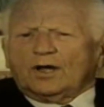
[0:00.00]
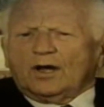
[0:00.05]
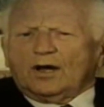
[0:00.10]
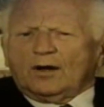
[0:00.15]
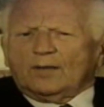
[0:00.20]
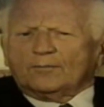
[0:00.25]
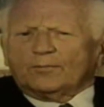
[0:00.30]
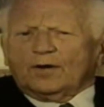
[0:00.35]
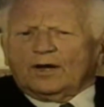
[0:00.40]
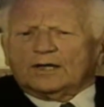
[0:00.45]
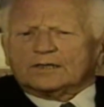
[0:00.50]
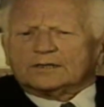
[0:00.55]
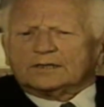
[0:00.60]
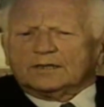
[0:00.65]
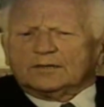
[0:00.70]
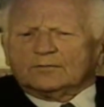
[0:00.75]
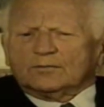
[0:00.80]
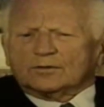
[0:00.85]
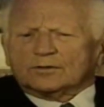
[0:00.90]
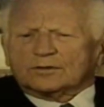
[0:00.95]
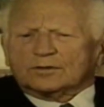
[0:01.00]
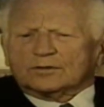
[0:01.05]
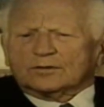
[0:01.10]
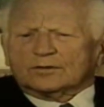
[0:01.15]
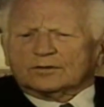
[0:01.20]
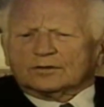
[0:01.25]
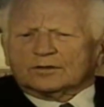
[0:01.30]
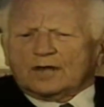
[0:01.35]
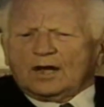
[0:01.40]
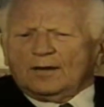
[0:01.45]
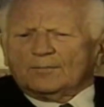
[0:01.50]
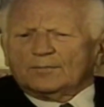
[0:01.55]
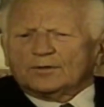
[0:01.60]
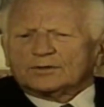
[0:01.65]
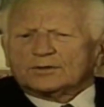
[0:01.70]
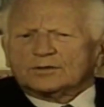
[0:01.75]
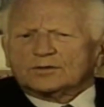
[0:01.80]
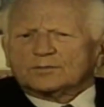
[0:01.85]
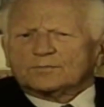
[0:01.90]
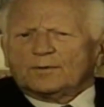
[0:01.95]
Well, the Bogota uprising was a
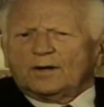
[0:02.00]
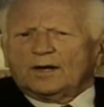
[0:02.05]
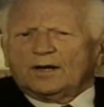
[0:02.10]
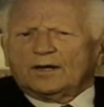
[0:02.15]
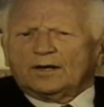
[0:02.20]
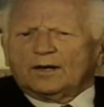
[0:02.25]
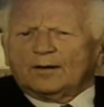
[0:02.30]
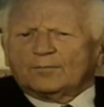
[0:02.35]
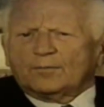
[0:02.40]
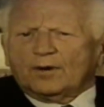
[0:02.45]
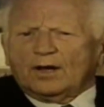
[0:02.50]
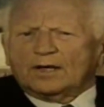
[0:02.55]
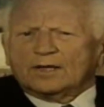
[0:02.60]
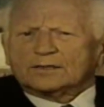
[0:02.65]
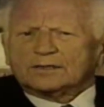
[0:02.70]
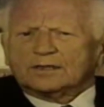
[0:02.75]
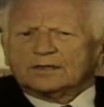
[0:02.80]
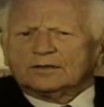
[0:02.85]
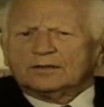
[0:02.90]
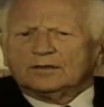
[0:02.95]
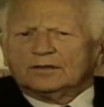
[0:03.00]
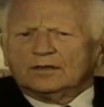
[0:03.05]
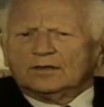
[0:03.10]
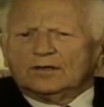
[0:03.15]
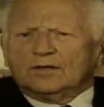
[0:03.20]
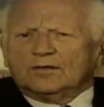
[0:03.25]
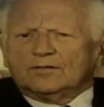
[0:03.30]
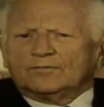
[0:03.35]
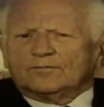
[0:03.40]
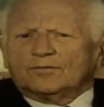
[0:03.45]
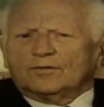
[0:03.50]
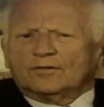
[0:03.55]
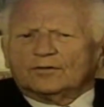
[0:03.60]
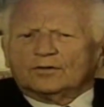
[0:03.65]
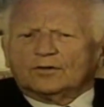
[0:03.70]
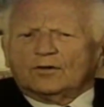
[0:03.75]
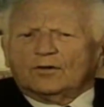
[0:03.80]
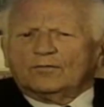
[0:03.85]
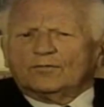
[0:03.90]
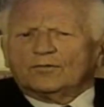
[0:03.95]
communist-inspired uprising
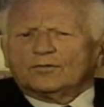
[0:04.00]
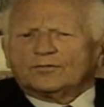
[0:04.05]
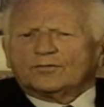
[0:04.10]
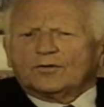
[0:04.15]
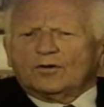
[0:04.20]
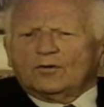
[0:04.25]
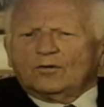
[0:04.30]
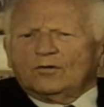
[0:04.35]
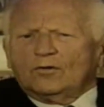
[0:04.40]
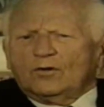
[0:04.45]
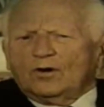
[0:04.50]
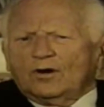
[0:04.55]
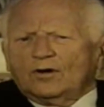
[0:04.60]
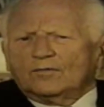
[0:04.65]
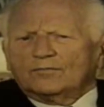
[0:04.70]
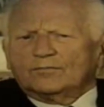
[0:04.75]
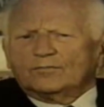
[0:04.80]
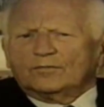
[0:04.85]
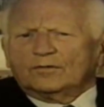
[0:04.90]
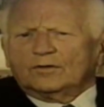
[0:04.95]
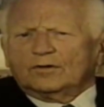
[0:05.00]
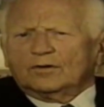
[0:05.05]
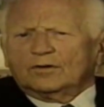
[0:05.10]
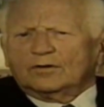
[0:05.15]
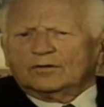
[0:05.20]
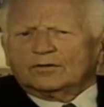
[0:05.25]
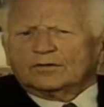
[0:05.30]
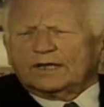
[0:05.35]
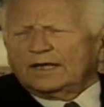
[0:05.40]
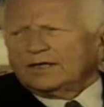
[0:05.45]
for the overthrow of